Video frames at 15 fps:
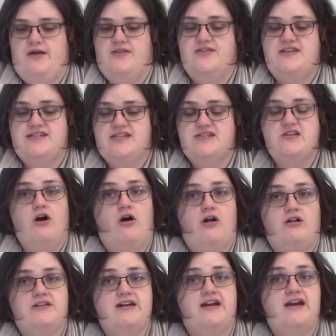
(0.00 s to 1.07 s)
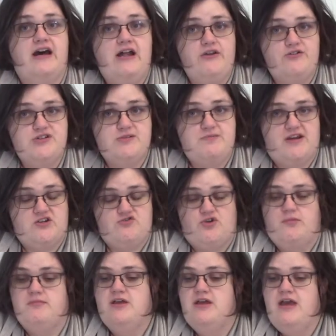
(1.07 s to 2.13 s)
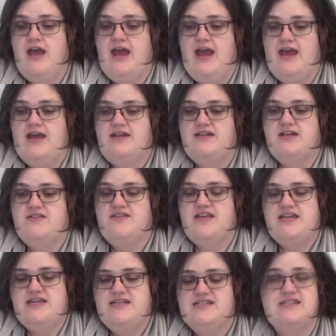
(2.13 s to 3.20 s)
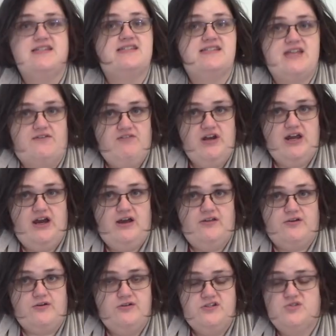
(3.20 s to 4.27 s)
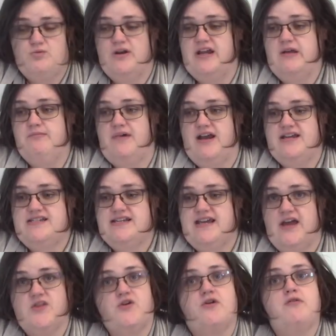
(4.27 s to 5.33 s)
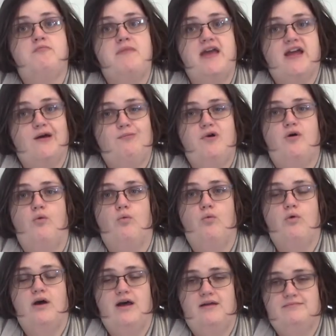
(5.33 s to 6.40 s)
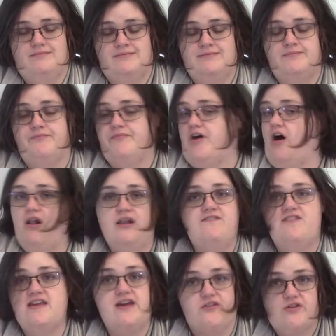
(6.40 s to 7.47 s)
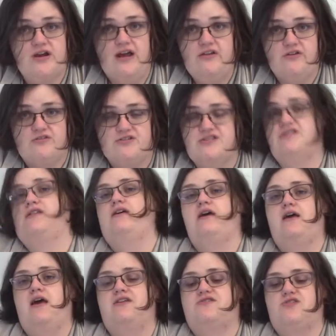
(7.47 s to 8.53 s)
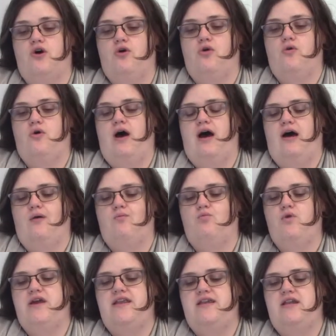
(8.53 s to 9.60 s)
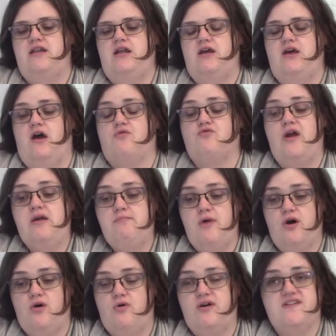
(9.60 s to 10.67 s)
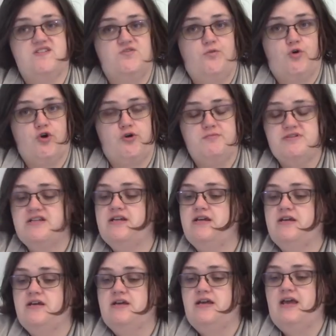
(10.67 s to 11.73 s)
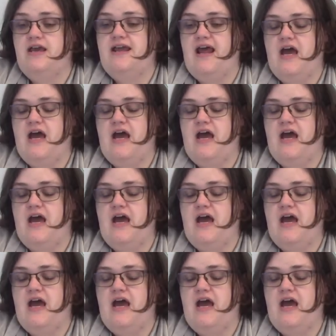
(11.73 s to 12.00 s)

This is called a color spectrum, and these 7 colors, when combined together, make up all of the other colors. So when a rainbow is formed, it